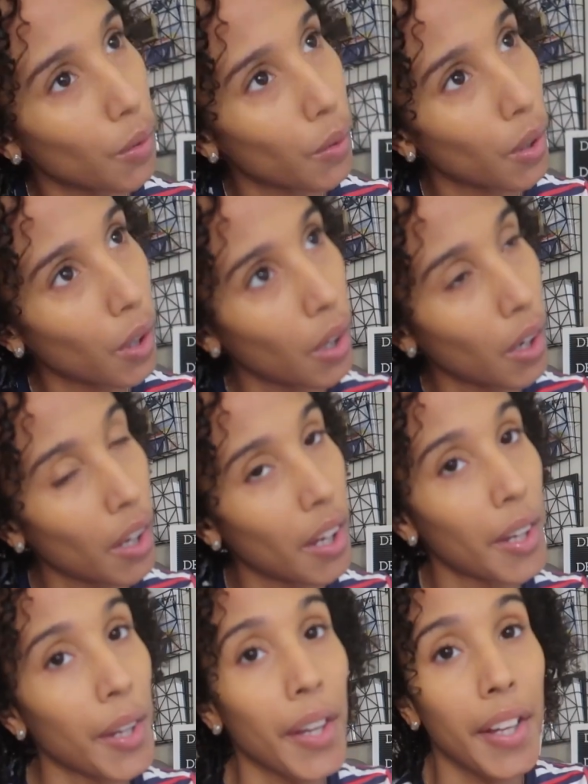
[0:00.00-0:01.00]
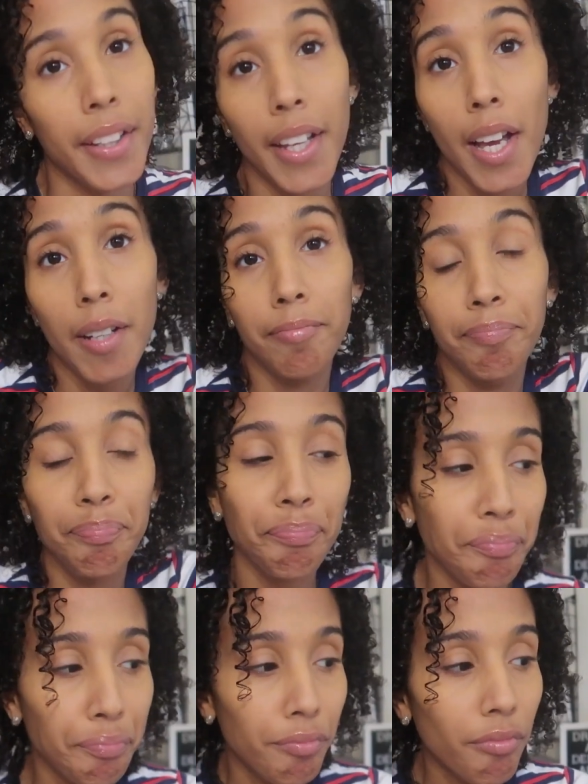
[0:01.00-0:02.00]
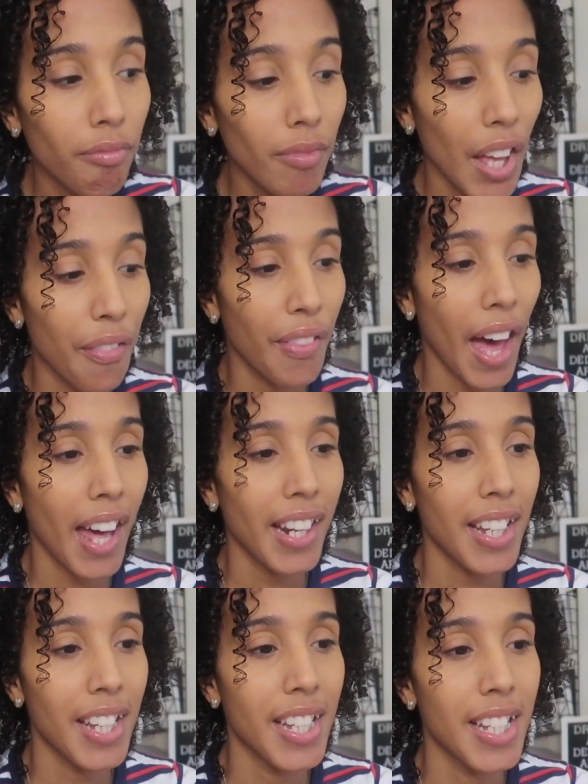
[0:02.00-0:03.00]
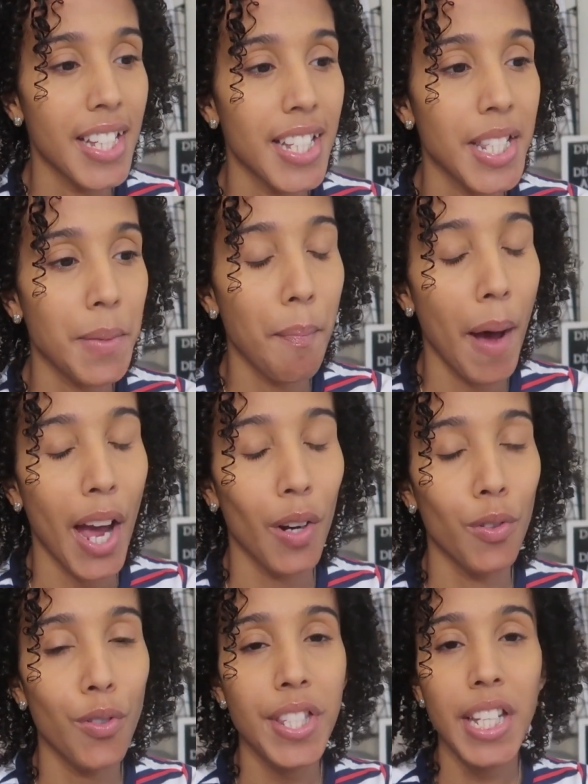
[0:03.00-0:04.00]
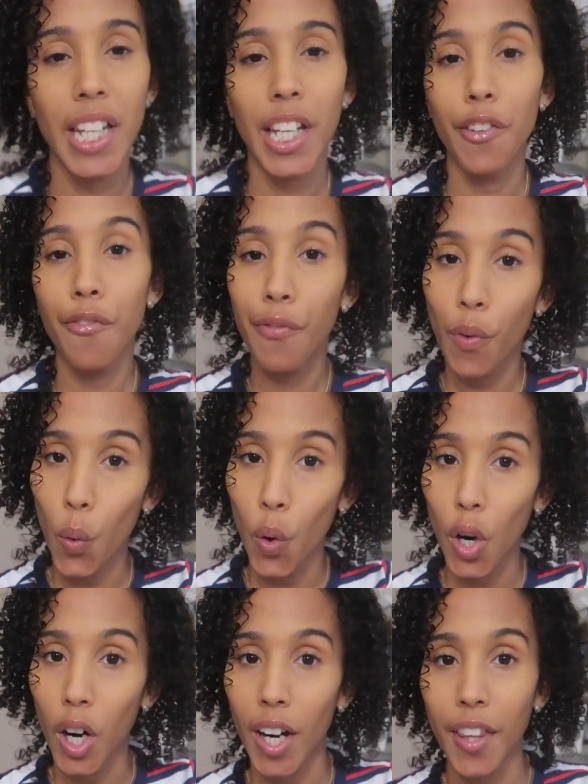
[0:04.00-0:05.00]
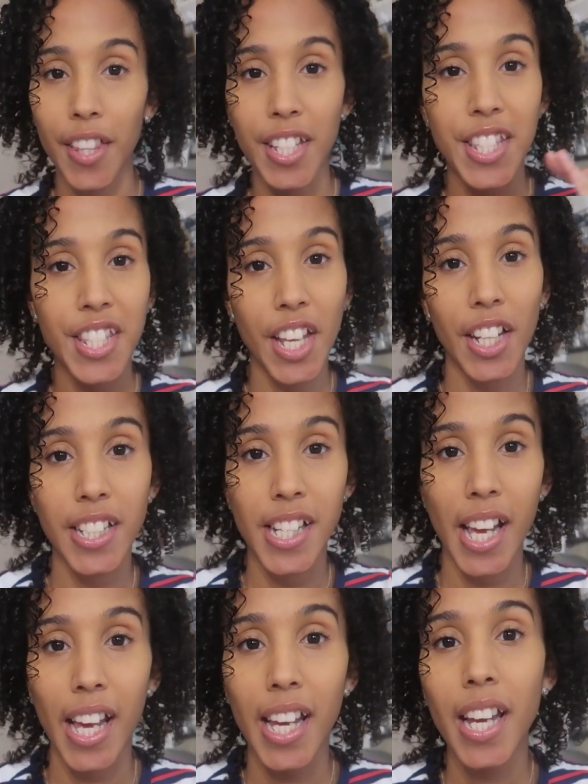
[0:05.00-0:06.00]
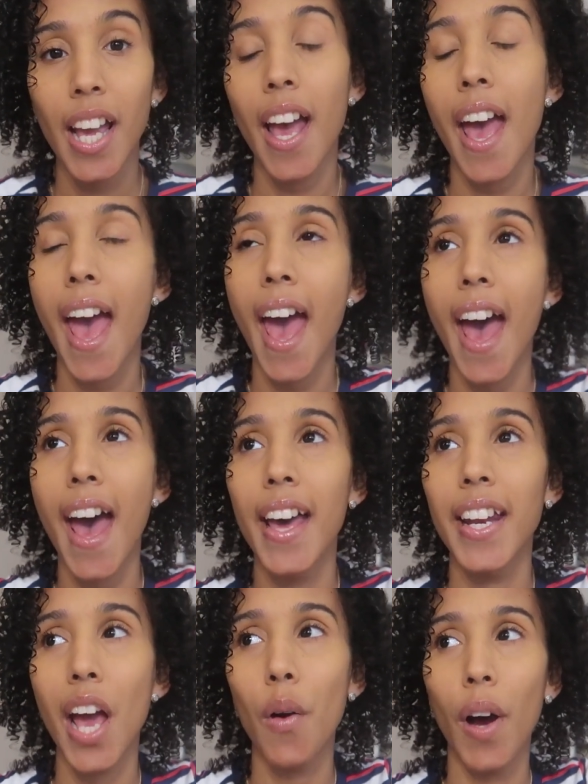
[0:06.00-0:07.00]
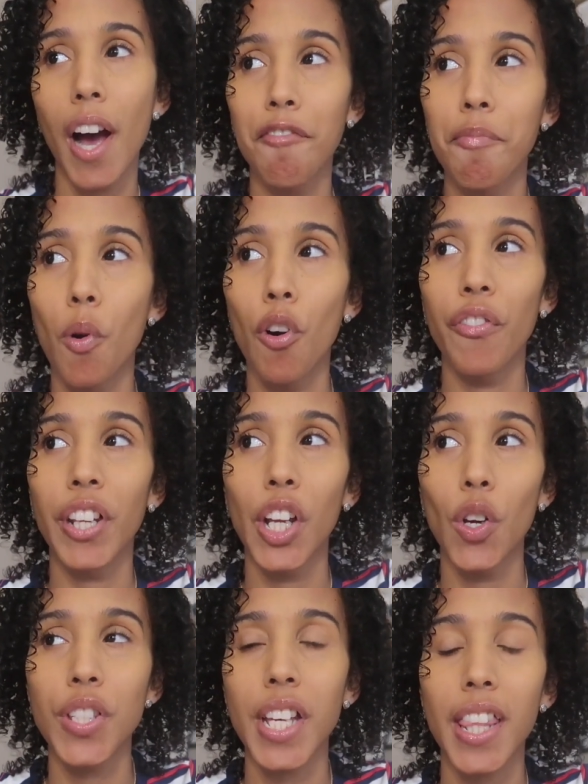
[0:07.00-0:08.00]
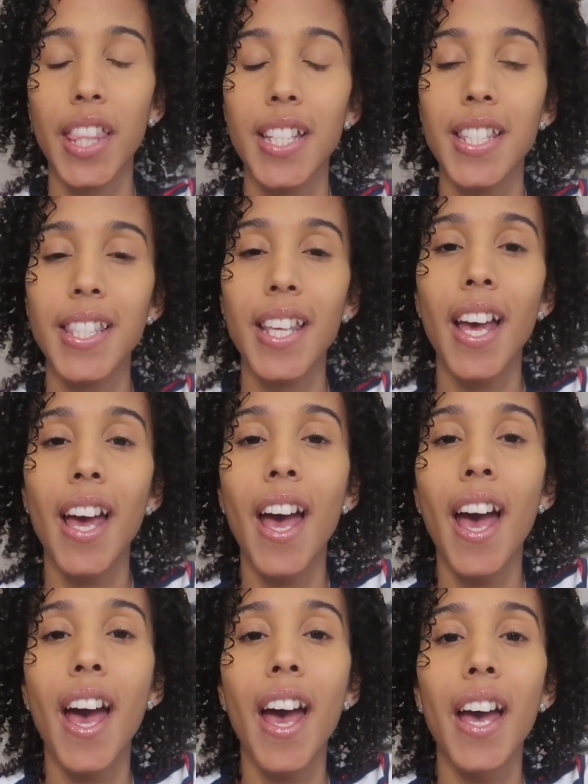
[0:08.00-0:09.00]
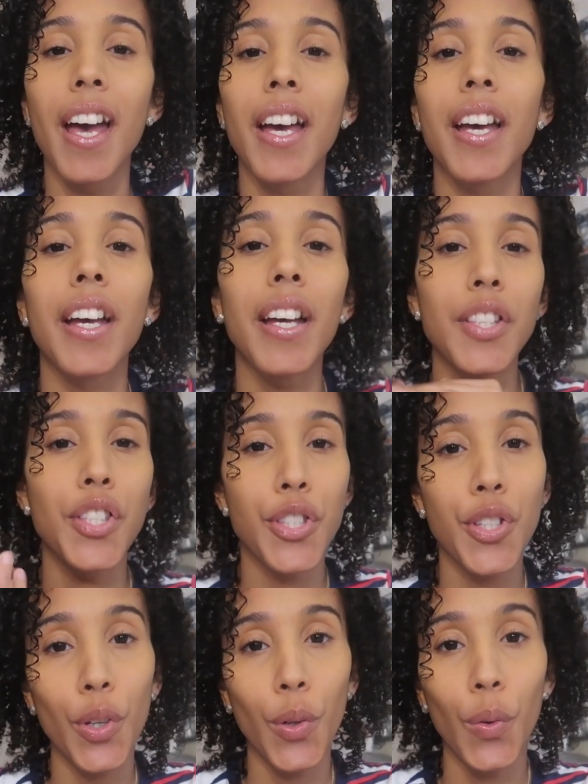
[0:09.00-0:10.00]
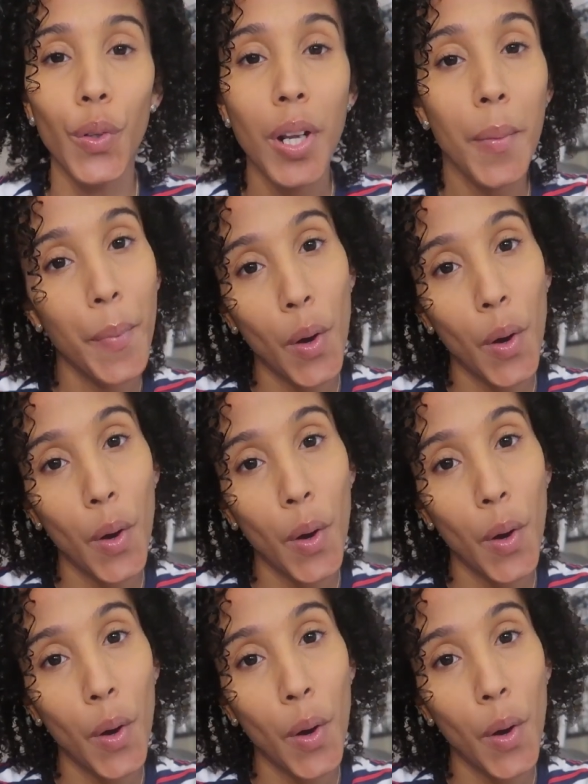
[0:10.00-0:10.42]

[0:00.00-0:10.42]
Oh yeah, that is my routine for this Sunday. and I will have more videos like this soon